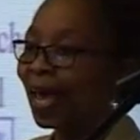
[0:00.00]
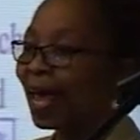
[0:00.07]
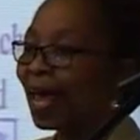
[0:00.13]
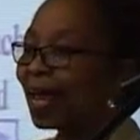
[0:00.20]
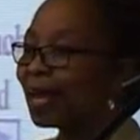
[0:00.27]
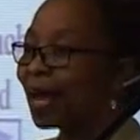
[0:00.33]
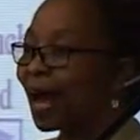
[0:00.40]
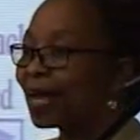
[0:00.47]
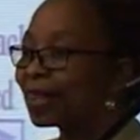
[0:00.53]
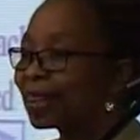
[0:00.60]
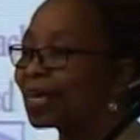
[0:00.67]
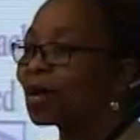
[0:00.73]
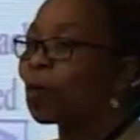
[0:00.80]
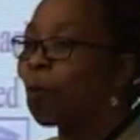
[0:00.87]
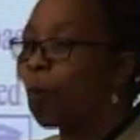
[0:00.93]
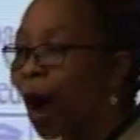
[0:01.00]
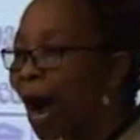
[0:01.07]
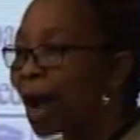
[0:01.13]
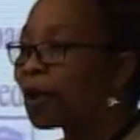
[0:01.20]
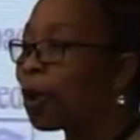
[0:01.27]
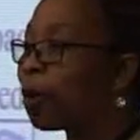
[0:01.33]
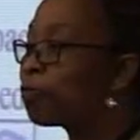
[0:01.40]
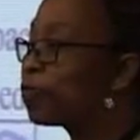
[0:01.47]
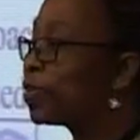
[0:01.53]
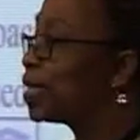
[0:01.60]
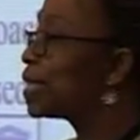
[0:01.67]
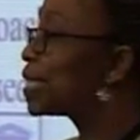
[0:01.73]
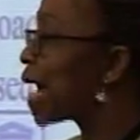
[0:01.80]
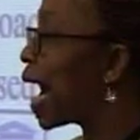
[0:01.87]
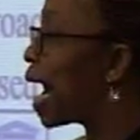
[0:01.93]
And I think one of the
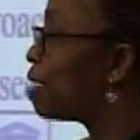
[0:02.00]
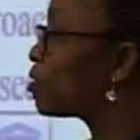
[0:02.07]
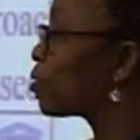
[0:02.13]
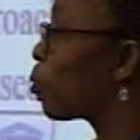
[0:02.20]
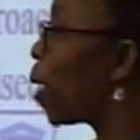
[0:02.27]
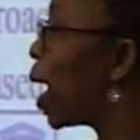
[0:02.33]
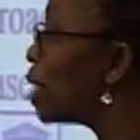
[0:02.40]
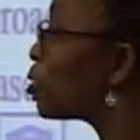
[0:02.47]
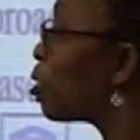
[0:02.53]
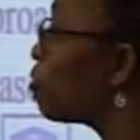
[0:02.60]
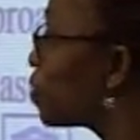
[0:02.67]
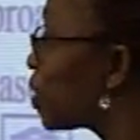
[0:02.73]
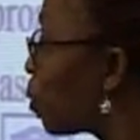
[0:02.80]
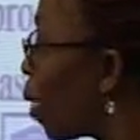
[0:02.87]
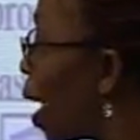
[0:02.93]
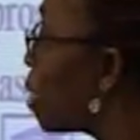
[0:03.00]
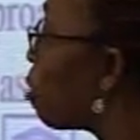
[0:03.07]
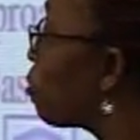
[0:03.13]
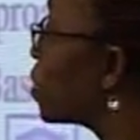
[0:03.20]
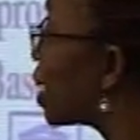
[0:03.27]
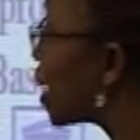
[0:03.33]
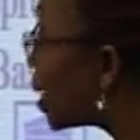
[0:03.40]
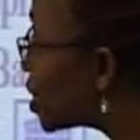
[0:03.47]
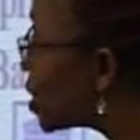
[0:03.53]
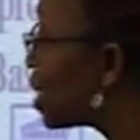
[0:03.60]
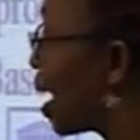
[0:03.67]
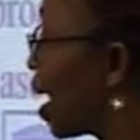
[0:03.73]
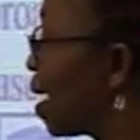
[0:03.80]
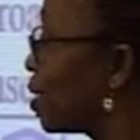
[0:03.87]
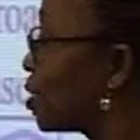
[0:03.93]
drives, one of the
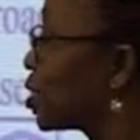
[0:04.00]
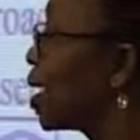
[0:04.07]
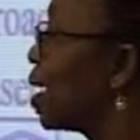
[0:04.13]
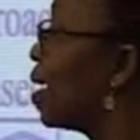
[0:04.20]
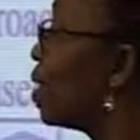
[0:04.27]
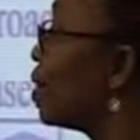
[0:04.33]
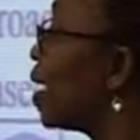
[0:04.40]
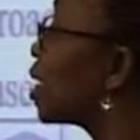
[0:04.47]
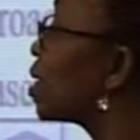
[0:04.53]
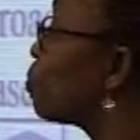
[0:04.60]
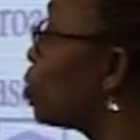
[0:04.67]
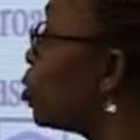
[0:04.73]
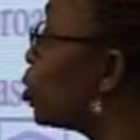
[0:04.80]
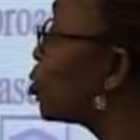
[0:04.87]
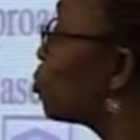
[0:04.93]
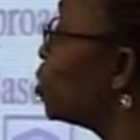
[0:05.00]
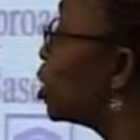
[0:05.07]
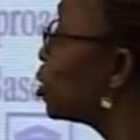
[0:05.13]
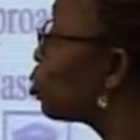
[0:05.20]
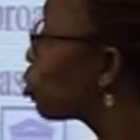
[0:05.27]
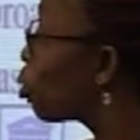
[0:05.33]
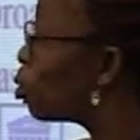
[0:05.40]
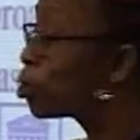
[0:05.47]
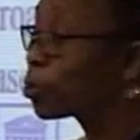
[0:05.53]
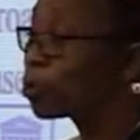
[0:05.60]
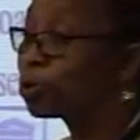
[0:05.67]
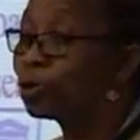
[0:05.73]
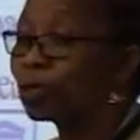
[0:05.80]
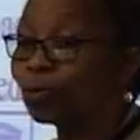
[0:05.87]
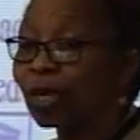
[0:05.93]
rationales that pushed me to go
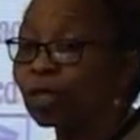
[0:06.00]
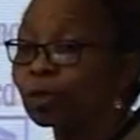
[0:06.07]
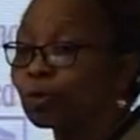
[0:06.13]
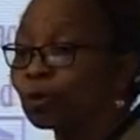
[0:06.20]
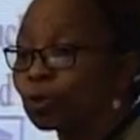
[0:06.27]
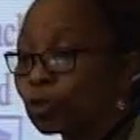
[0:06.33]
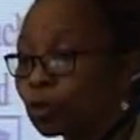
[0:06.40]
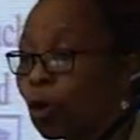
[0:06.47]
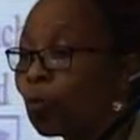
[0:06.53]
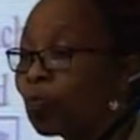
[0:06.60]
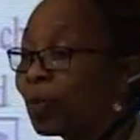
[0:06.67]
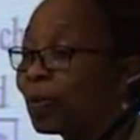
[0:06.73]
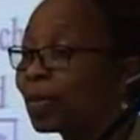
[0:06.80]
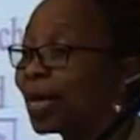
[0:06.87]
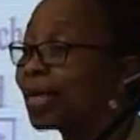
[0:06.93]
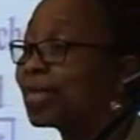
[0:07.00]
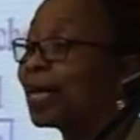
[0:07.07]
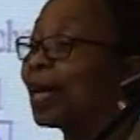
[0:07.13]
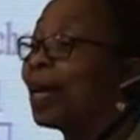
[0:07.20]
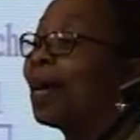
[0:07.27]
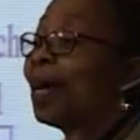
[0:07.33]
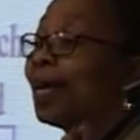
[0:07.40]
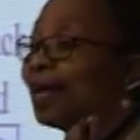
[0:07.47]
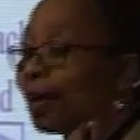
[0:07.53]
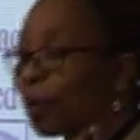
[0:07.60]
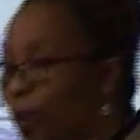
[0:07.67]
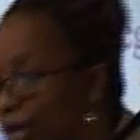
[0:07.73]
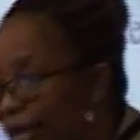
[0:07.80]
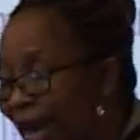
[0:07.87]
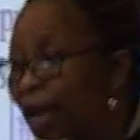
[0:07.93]
through was to show people that
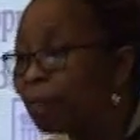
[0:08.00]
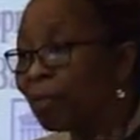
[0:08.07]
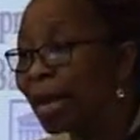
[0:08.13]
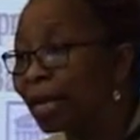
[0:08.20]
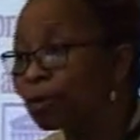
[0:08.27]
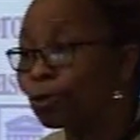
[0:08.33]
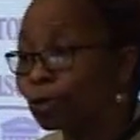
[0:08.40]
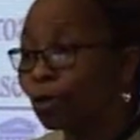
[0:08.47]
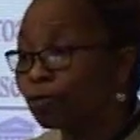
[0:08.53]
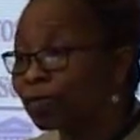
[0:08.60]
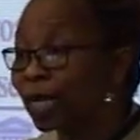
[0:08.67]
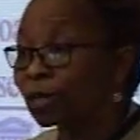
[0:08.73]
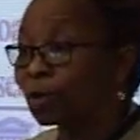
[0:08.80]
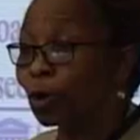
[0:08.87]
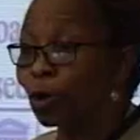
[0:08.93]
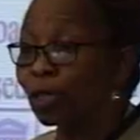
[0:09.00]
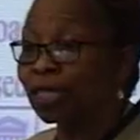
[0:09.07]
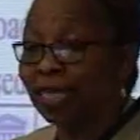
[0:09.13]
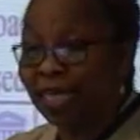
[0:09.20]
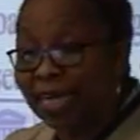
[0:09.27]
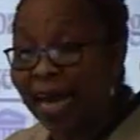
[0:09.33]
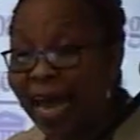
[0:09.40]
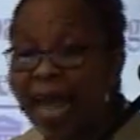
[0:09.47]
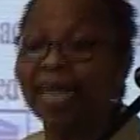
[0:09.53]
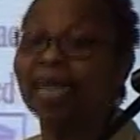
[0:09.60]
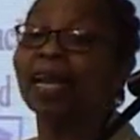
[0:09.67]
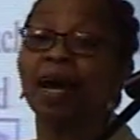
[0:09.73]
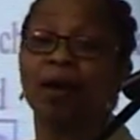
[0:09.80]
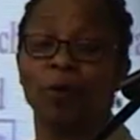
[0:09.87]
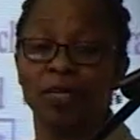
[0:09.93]
we can make use of technology in
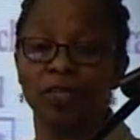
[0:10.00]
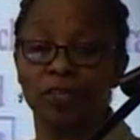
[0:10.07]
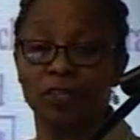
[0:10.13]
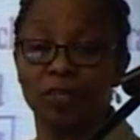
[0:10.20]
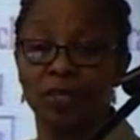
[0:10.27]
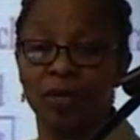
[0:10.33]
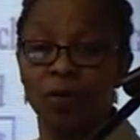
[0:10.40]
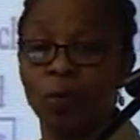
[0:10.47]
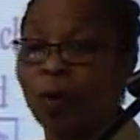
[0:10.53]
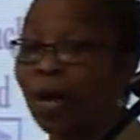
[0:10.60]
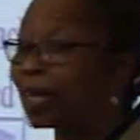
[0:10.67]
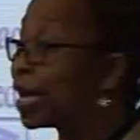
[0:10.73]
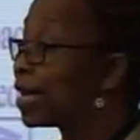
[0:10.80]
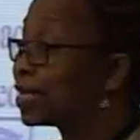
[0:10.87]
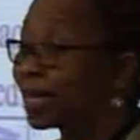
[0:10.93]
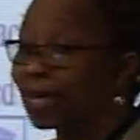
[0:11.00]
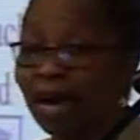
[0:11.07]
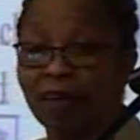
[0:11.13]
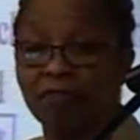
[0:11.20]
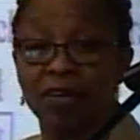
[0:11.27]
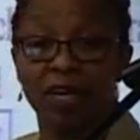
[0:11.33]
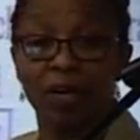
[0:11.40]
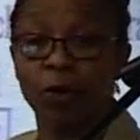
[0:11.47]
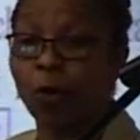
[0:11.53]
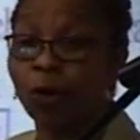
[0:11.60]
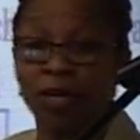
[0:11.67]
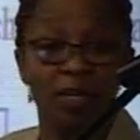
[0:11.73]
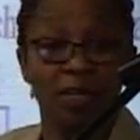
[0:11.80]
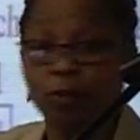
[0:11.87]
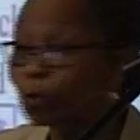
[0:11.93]
any language, whether it's an African
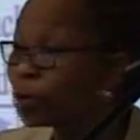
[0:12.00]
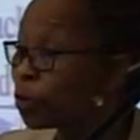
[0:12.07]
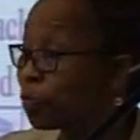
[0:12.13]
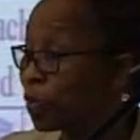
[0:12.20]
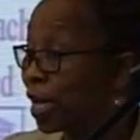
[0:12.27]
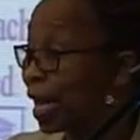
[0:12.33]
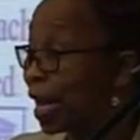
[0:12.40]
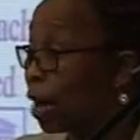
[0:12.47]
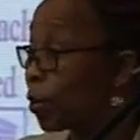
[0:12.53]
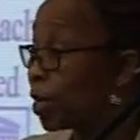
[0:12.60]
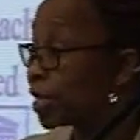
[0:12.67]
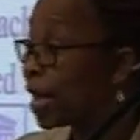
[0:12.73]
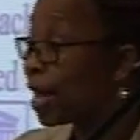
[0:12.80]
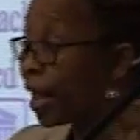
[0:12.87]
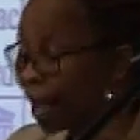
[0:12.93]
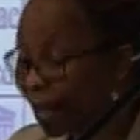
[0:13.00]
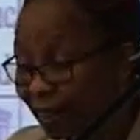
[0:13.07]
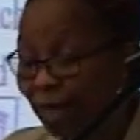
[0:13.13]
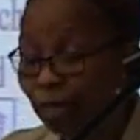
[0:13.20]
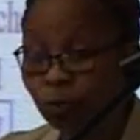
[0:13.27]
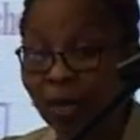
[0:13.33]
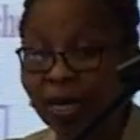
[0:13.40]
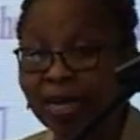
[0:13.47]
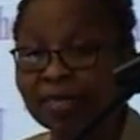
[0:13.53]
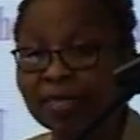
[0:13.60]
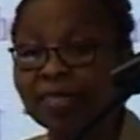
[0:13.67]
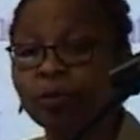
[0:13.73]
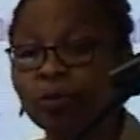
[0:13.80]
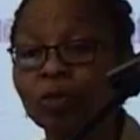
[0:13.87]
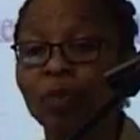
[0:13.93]
or an European language. And that's what I
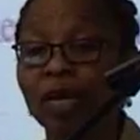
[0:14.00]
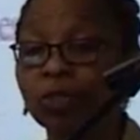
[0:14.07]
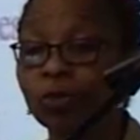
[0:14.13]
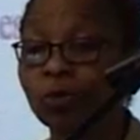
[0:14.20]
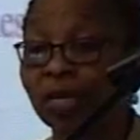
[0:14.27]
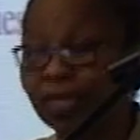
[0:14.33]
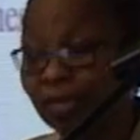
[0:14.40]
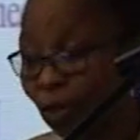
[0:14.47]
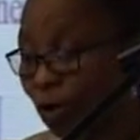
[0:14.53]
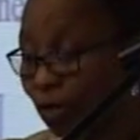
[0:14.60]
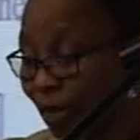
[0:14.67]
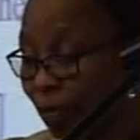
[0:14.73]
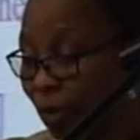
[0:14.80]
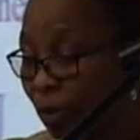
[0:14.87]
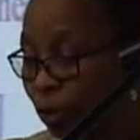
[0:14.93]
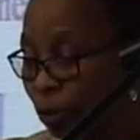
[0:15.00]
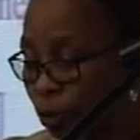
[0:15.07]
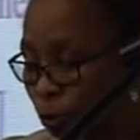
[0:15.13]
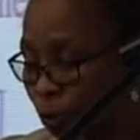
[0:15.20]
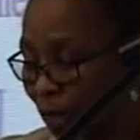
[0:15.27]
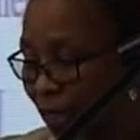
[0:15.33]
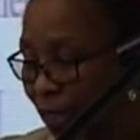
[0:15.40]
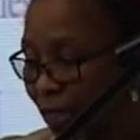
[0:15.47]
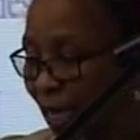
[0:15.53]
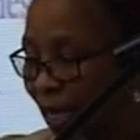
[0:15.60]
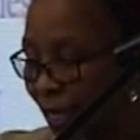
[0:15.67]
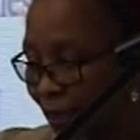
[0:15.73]
did with my students, the Xhosa method students.